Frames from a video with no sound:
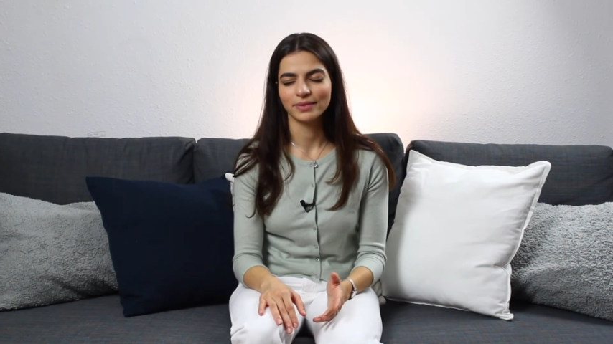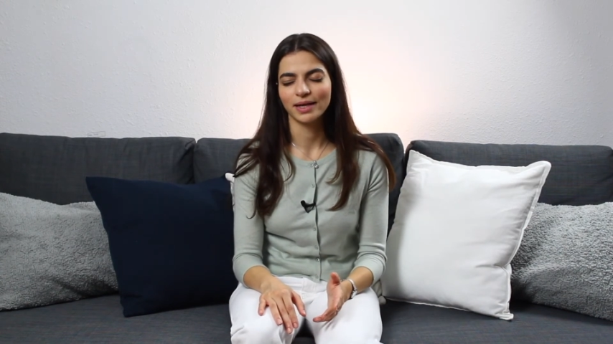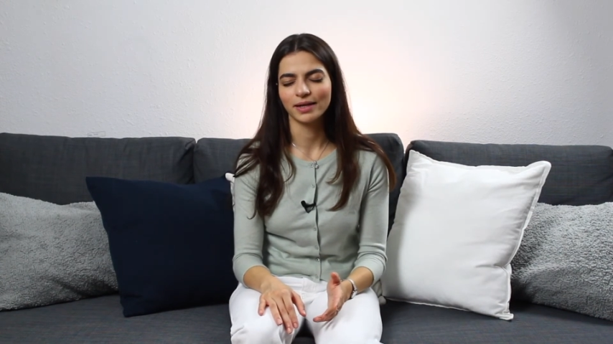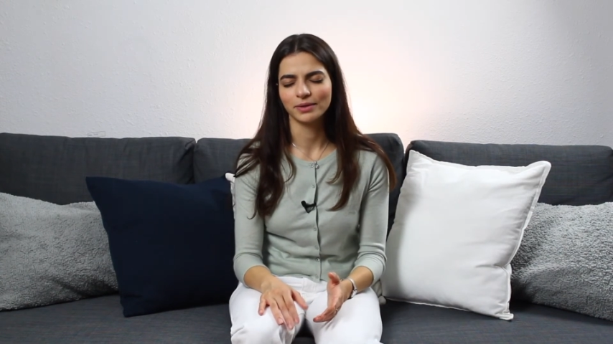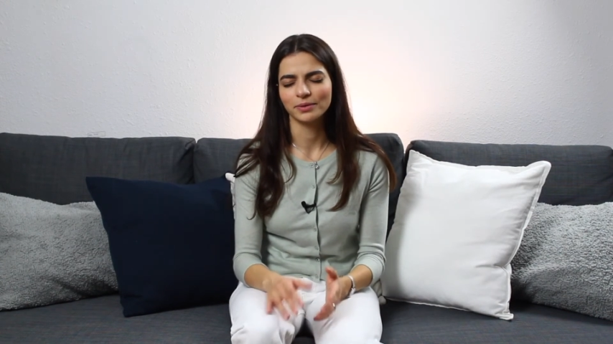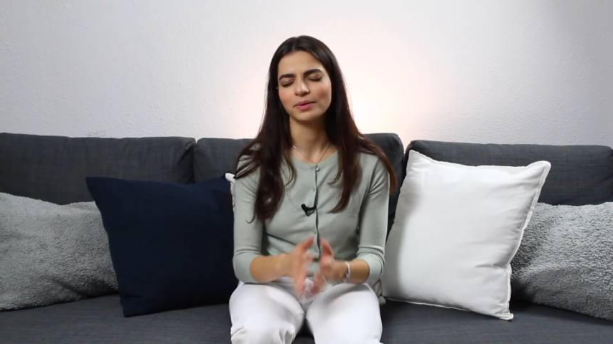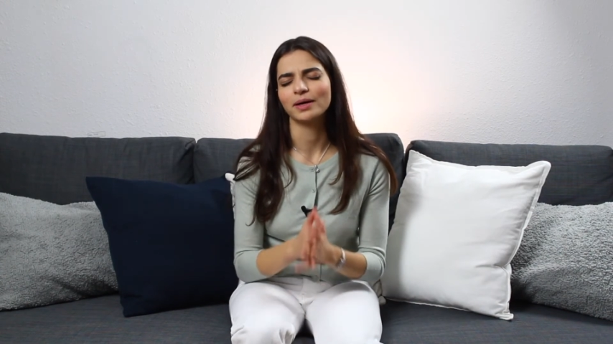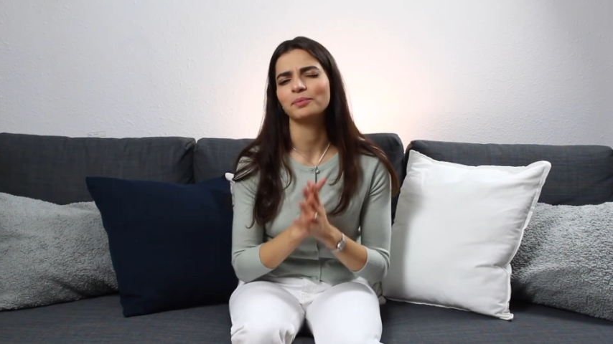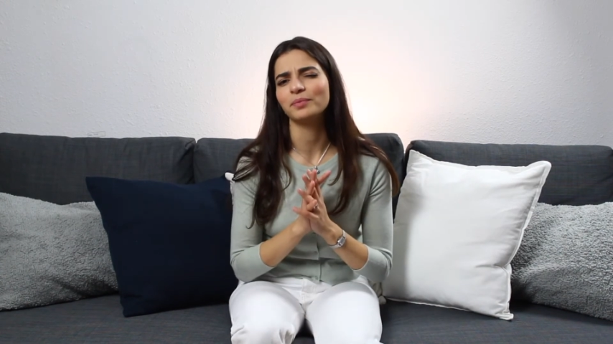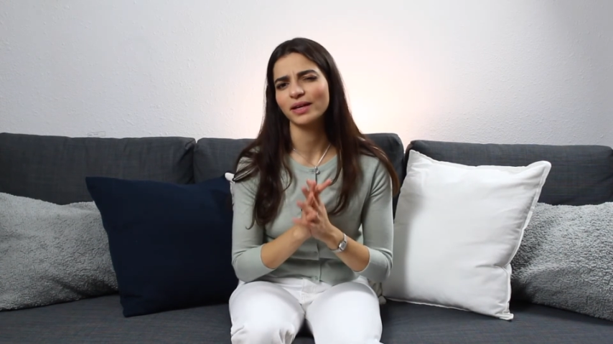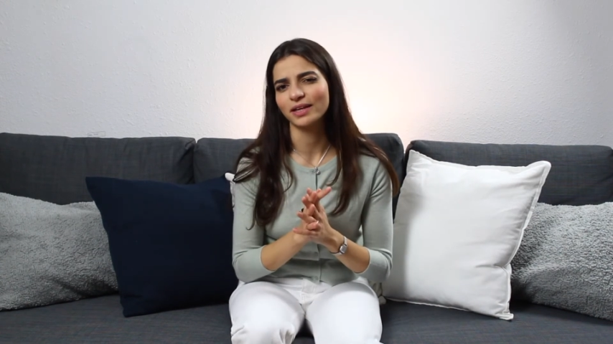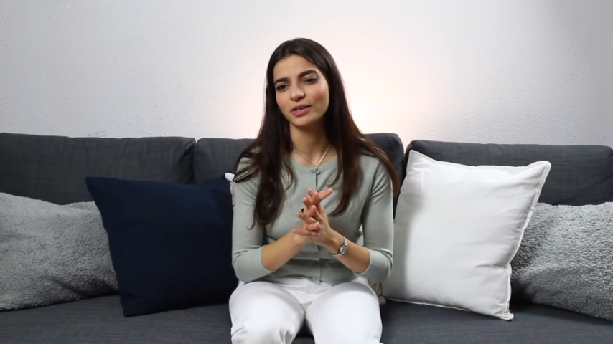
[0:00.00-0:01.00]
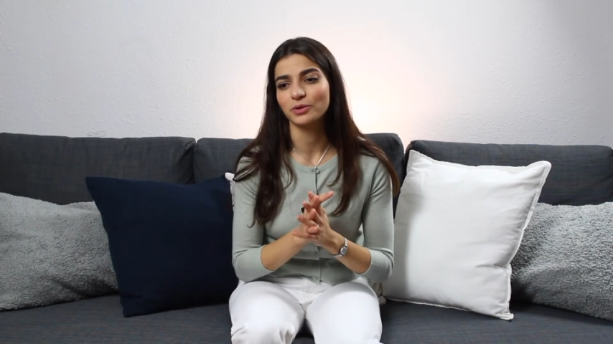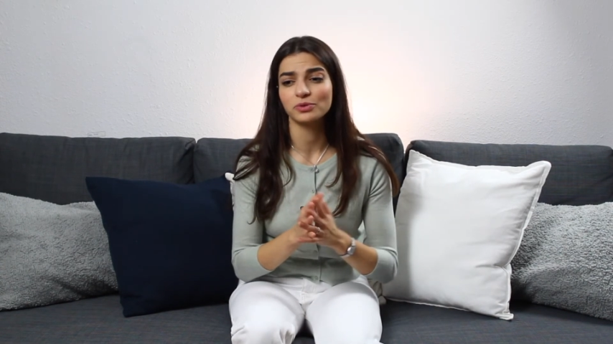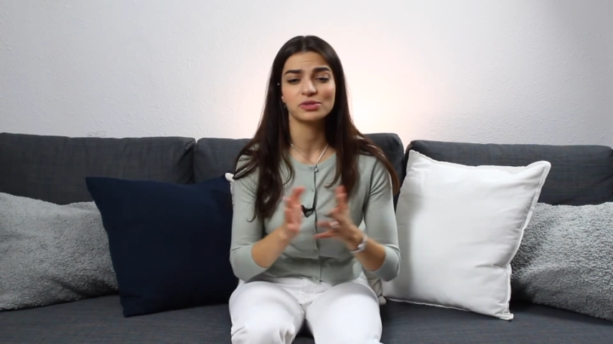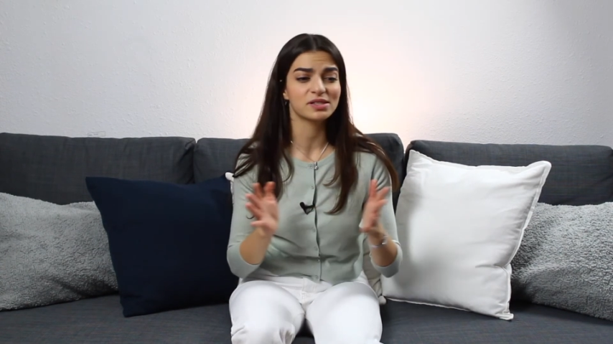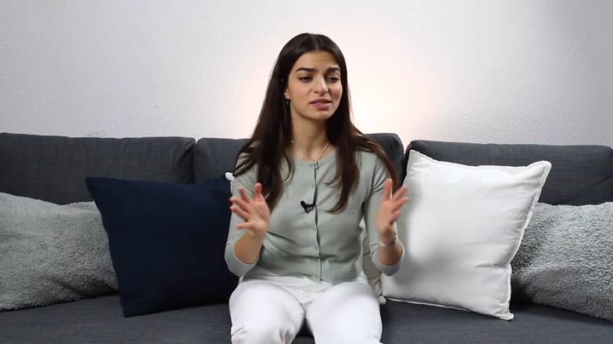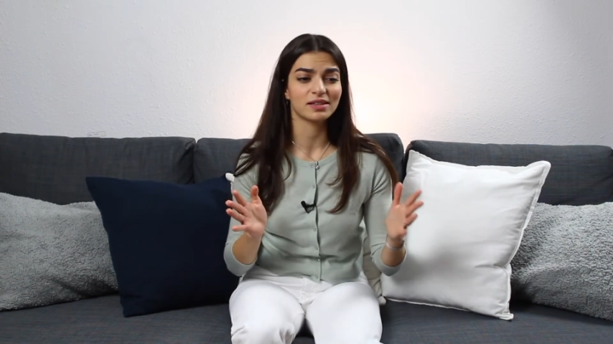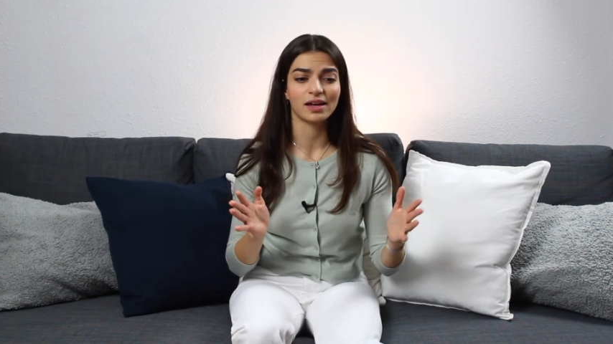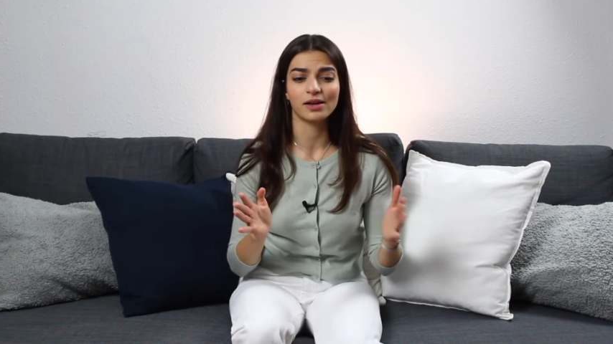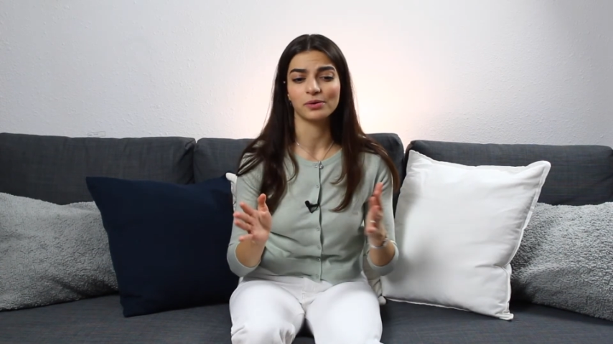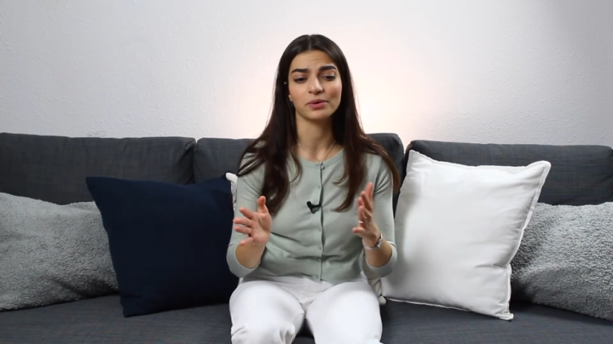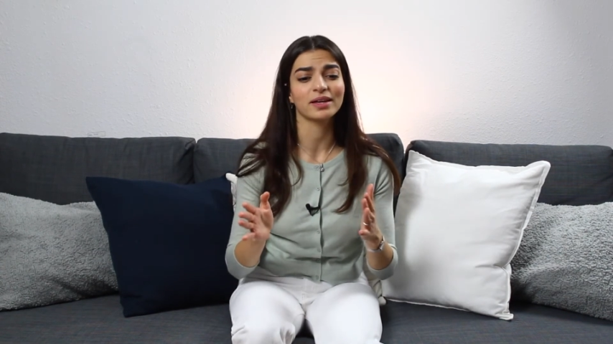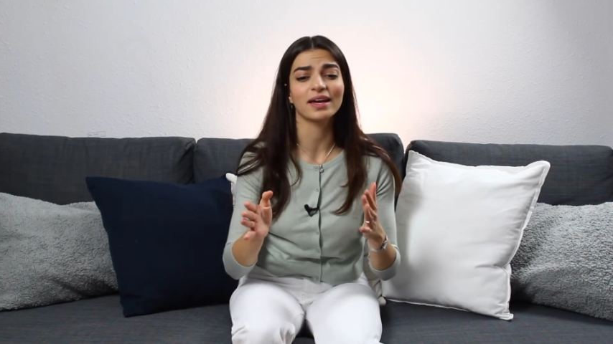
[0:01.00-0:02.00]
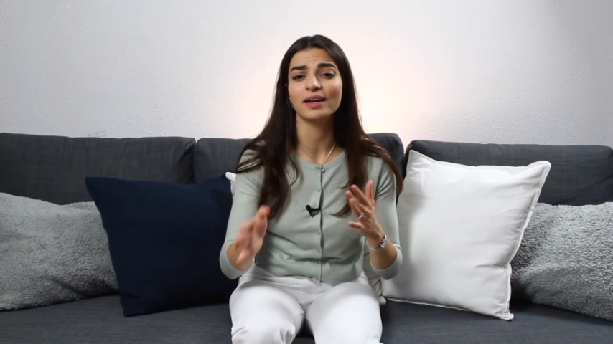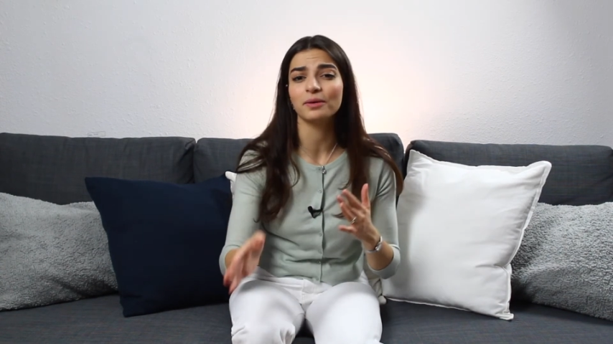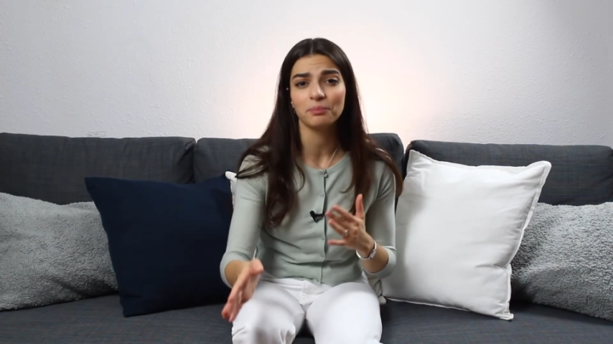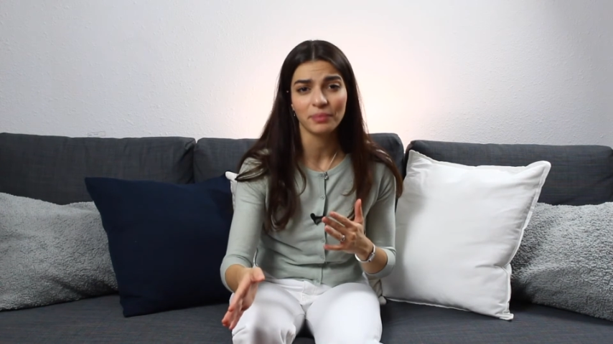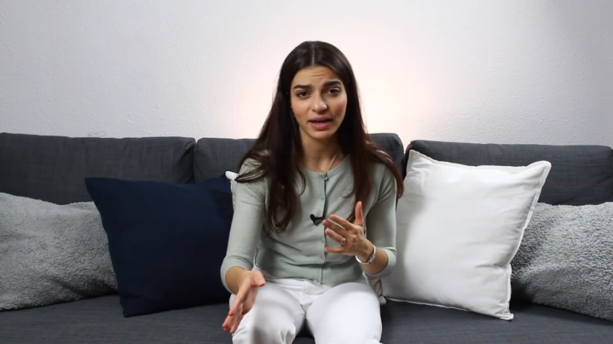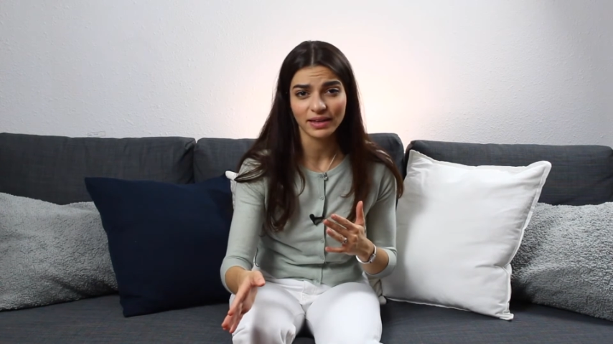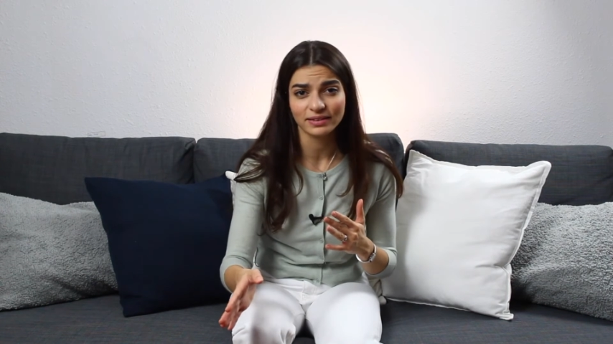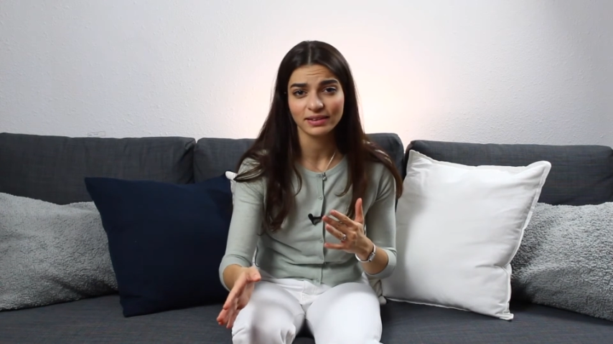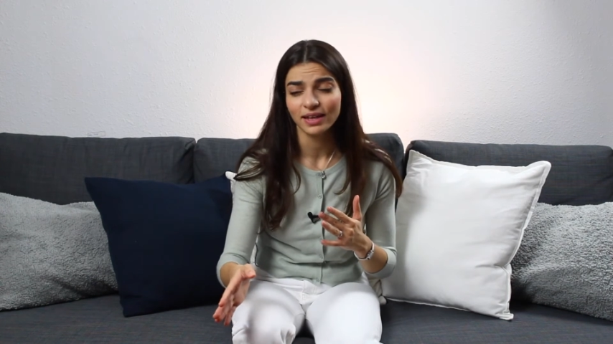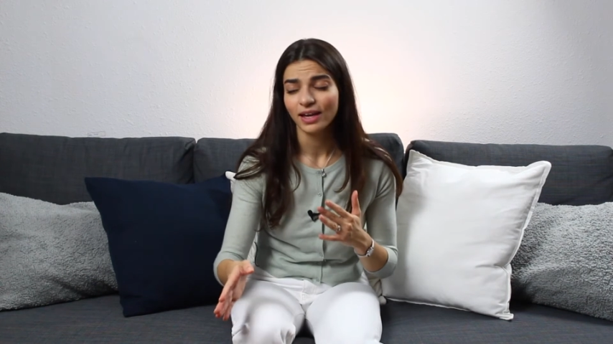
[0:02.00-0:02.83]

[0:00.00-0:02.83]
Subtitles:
I don't know, I'm begging you, just, I don't know, get in bed,